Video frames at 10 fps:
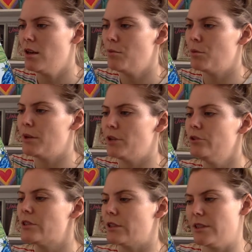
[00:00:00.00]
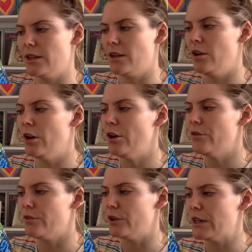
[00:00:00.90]
But what he also said in a low
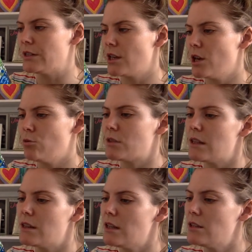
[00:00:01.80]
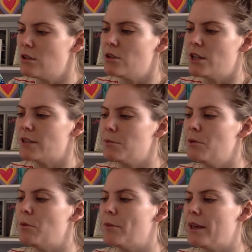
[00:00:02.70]
voice was that these two gentlemen
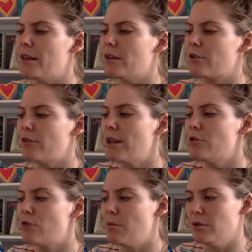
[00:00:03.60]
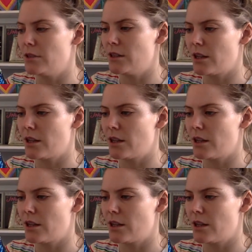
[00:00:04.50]
were being a great trouble to the